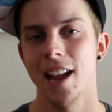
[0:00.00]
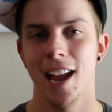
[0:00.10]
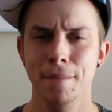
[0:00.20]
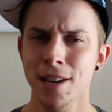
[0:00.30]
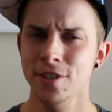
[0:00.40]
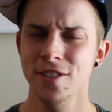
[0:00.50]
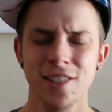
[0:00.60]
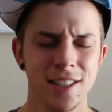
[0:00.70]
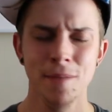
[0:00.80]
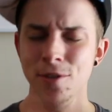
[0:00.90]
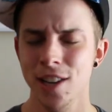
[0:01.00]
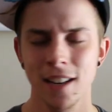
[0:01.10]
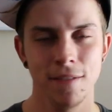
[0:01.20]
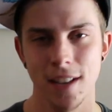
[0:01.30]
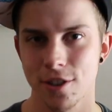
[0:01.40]
and make sure, just double
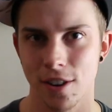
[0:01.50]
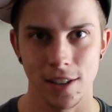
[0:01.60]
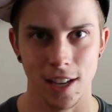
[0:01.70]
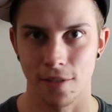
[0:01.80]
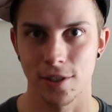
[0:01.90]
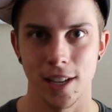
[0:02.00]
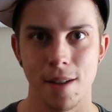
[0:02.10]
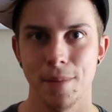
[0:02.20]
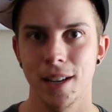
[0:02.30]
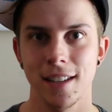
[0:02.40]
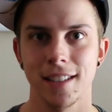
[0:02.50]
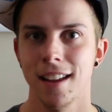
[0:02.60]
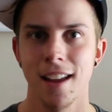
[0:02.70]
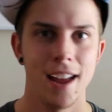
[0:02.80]
check if the insurance covers it, because